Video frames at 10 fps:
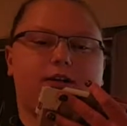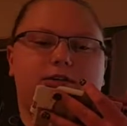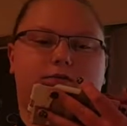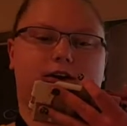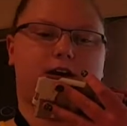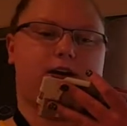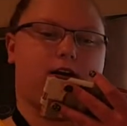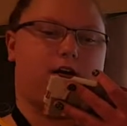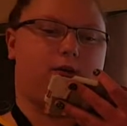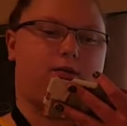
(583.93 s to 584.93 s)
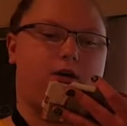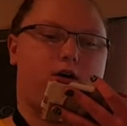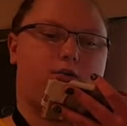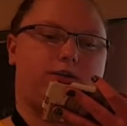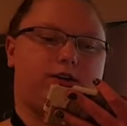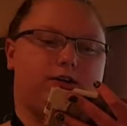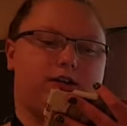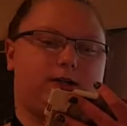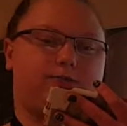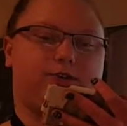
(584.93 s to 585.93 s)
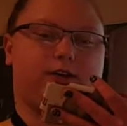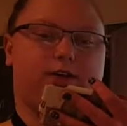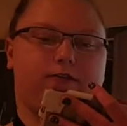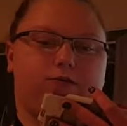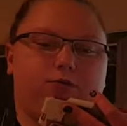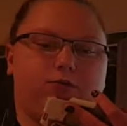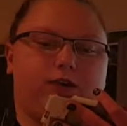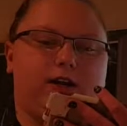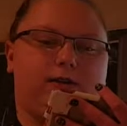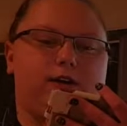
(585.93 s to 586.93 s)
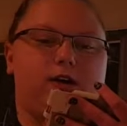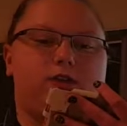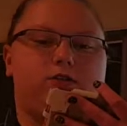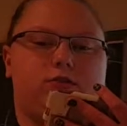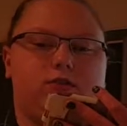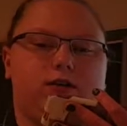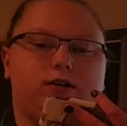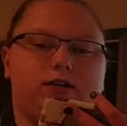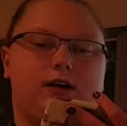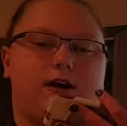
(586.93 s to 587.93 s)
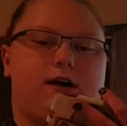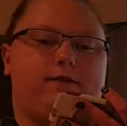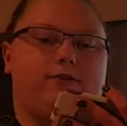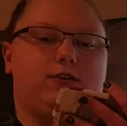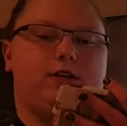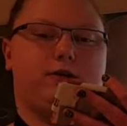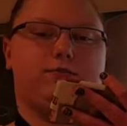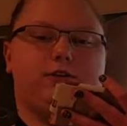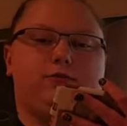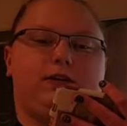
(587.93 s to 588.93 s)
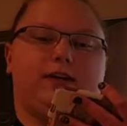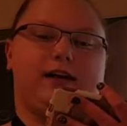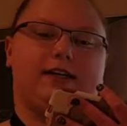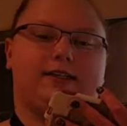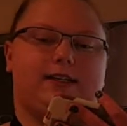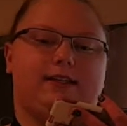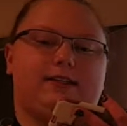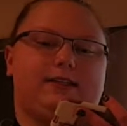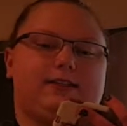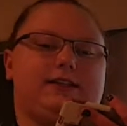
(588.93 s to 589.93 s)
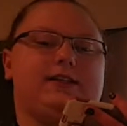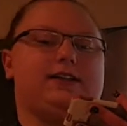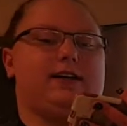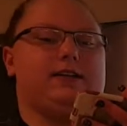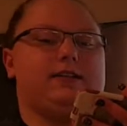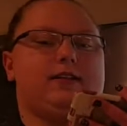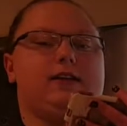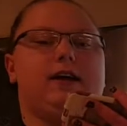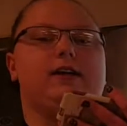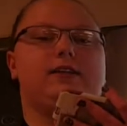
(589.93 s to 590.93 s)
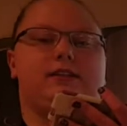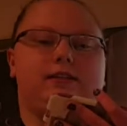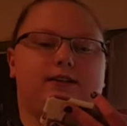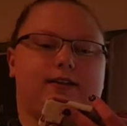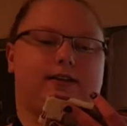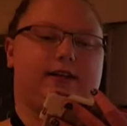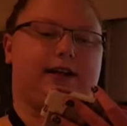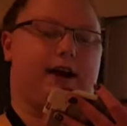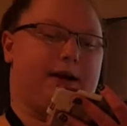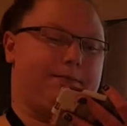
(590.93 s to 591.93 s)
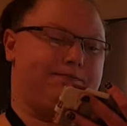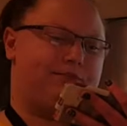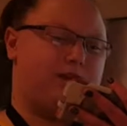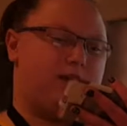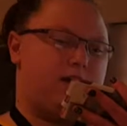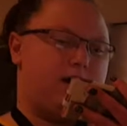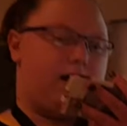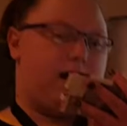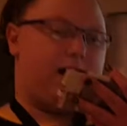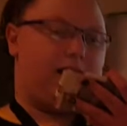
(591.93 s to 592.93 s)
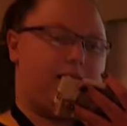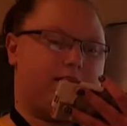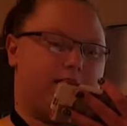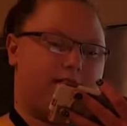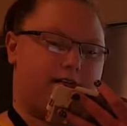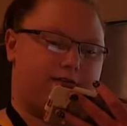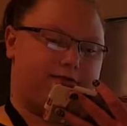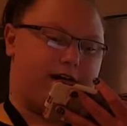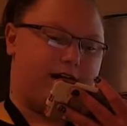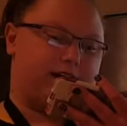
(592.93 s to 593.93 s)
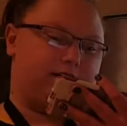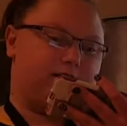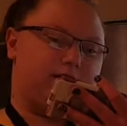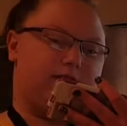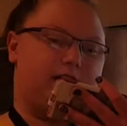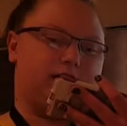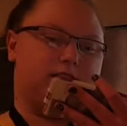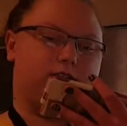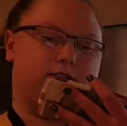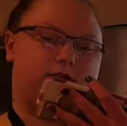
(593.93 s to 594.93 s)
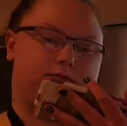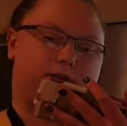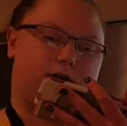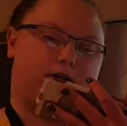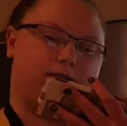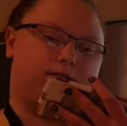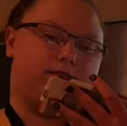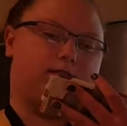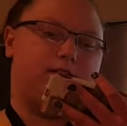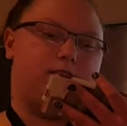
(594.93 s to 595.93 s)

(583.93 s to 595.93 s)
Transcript: to Vietnam, where the ship served 3 tours of duty between 1966 and 1969. Advisors bombed